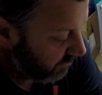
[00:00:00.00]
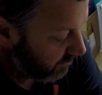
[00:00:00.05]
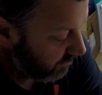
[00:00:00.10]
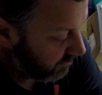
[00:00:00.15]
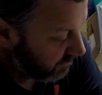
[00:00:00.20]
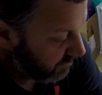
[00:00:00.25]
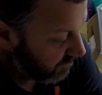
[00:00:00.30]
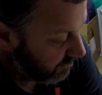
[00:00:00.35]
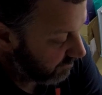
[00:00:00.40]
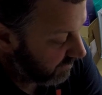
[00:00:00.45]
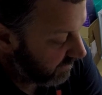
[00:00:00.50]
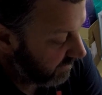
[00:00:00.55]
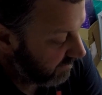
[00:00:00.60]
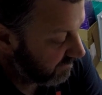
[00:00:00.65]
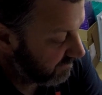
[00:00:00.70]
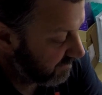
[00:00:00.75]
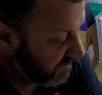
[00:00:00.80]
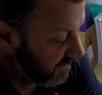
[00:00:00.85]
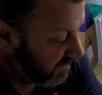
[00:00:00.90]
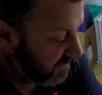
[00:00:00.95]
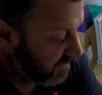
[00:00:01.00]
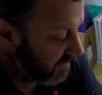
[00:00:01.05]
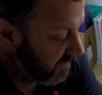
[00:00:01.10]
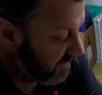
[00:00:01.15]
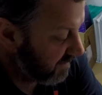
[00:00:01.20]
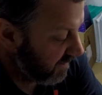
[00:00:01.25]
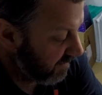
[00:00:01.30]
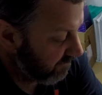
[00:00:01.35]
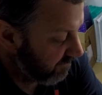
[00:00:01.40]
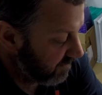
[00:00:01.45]
So we got
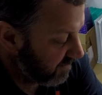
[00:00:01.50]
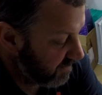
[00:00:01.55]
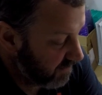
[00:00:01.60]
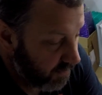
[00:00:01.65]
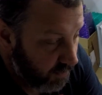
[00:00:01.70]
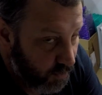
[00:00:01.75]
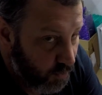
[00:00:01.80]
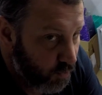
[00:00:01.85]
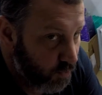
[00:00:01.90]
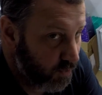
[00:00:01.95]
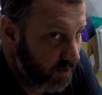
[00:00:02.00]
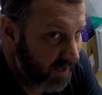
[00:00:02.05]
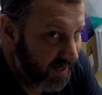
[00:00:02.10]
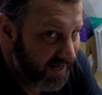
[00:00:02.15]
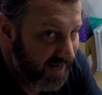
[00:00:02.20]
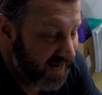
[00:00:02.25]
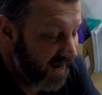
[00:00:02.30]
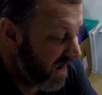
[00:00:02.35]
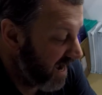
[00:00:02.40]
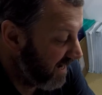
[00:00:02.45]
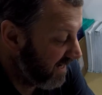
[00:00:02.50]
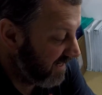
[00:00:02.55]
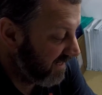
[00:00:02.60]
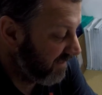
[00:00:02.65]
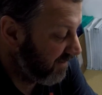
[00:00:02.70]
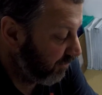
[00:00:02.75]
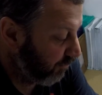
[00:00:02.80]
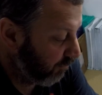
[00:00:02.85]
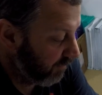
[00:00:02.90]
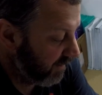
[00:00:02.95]
67 sold,
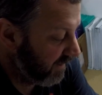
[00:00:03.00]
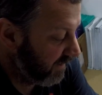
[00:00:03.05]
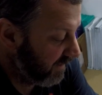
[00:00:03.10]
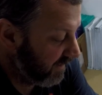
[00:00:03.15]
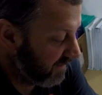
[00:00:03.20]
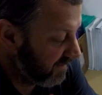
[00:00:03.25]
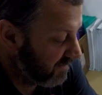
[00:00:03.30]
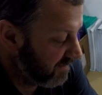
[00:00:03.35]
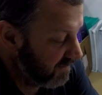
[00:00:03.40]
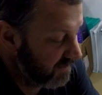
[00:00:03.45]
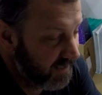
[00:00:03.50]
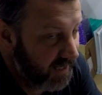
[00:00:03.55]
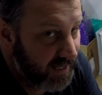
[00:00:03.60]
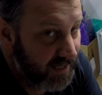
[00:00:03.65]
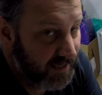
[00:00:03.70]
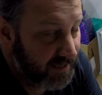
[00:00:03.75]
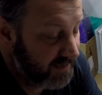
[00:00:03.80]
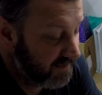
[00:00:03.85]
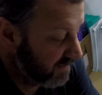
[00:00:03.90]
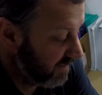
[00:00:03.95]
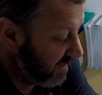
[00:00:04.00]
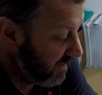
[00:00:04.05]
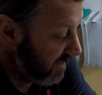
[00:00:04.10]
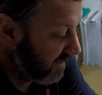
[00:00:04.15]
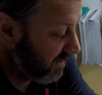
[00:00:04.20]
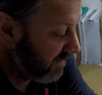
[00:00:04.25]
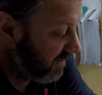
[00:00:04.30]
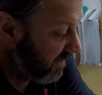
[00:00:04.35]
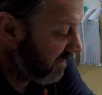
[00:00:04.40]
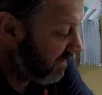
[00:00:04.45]
93 listed. That is
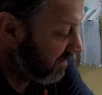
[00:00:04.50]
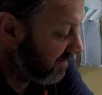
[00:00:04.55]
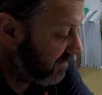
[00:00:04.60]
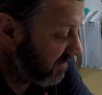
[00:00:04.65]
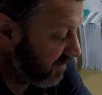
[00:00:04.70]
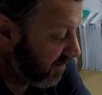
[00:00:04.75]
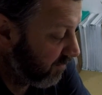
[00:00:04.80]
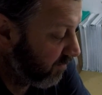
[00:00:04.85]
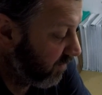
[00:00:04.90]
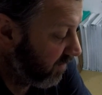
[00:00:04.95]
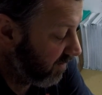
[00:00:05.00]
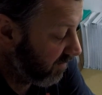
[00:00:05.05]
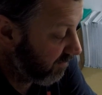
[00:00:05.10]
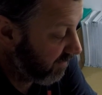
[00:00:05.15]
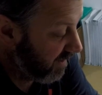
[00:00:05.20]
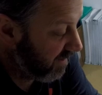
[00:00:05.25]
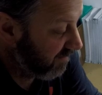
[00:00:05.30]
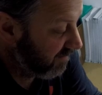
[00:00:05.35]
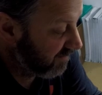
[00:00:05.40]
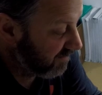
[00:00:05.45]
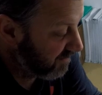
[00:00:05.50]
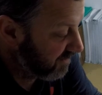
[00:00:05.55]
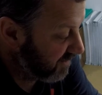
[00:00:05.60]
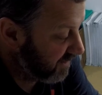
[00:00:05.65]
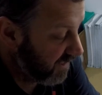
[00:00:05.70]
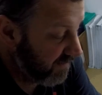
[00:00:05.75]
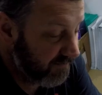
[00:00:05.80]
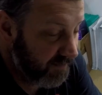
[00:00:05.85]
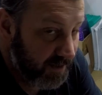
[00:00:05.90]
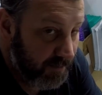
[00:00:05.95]
somewhere around a
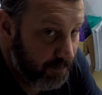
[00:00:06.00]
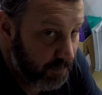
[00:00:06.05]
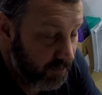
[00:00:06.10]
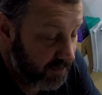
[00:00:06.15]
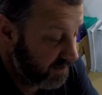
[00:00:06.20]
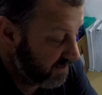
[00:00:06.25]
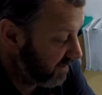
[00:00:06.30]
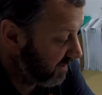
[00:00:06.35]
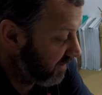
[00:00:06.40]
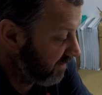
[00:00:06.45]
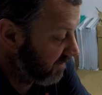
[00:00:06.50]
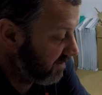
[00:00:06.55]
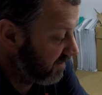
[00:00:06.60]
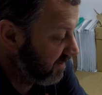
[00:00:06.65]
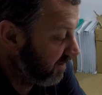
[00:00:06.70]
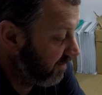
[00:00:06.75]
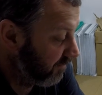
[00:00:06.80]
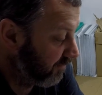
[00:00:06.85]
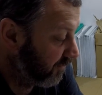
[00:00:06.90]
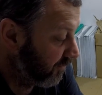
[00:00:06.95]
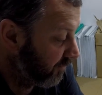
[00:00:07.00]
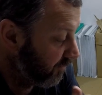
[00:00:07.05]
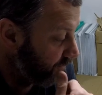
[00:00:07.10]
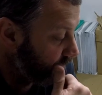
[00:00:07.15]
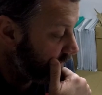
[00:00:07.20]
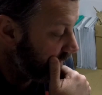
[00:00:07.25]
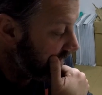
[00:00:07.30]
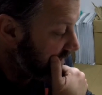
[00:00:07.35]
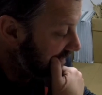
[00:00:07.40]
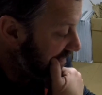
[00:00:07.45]
70% sell-through
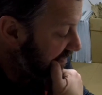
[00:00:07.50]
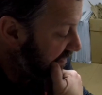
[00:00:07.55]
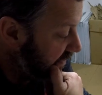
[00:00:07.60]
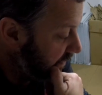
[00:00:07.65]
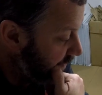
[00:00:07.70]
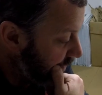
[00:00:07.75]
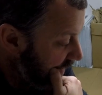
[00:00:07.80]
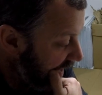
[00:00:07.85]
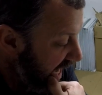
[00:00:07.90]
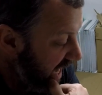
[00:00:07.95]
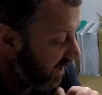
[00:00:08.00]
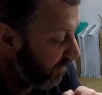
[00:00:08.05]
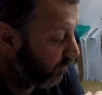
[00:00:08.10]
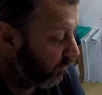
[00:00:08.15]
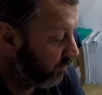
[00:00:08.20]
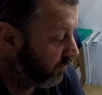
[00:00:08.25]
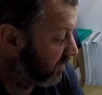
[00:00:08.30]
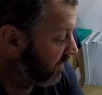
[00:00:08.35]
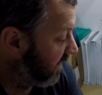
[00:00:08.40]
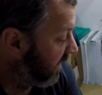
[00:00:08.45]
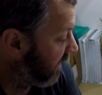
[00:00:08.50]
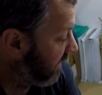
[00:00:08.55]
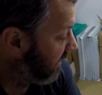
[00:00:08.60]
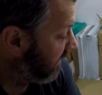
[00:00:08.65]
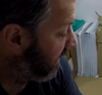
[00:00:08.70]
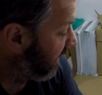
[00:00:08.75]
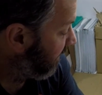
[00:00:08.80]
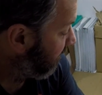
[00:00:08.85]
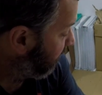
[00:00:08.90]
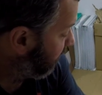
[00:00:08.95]
rate. So I will take
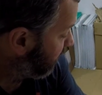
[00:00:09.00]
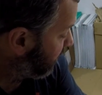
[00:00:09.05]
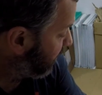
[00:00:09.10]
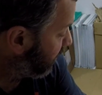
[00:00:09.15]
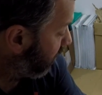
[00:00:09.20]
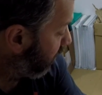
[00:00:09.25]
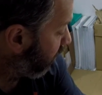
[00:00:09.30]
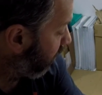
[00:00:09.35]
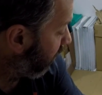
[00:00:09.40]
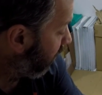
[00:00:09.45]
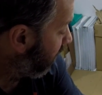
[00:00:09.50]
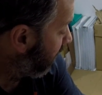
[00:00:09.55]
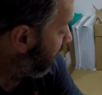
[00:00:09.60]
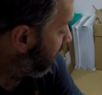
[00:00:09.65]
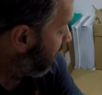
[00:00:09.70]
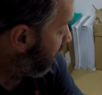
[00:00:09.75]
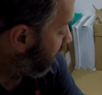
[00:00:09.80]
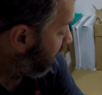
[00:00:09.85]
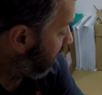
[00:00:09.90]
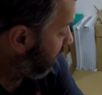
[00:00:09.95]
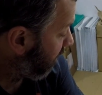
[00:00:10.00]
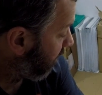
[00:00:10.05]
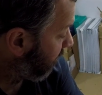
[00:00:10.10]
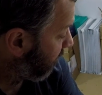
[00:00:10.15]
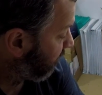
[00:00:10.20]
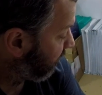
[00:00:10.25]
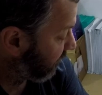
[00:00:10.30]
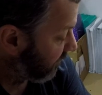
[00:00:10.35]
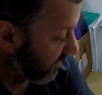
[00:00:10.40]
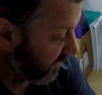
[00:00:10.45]
that for sure.
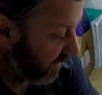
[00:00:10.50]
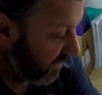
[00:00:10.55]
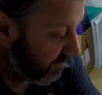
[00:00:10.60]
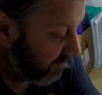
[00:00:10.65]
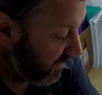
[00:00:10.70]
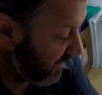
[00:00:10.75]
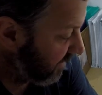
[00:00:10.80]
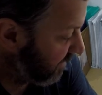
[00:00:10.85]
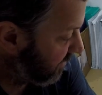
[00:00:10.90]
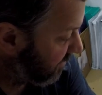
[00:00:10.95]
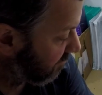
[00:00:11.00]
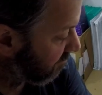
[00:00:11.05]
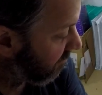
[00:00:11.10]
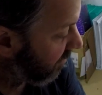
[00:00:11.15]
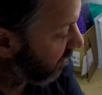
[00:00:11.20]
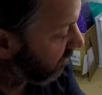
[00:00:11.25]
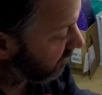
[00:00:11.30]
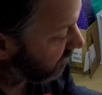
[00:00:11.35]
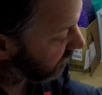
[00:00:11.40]
That means most